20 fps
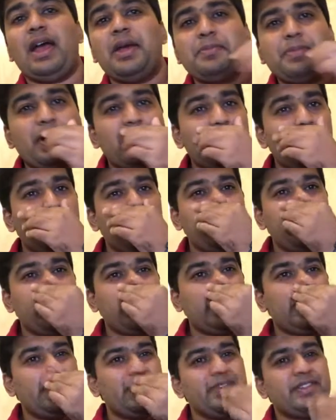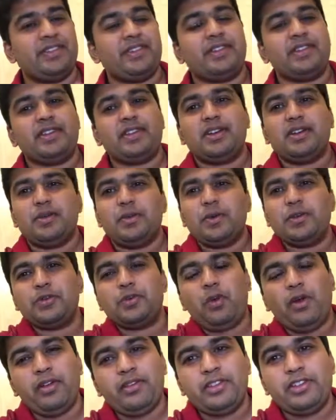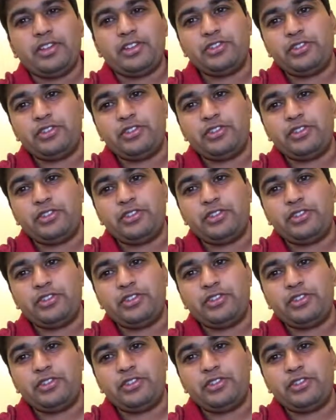iPad Air was one of the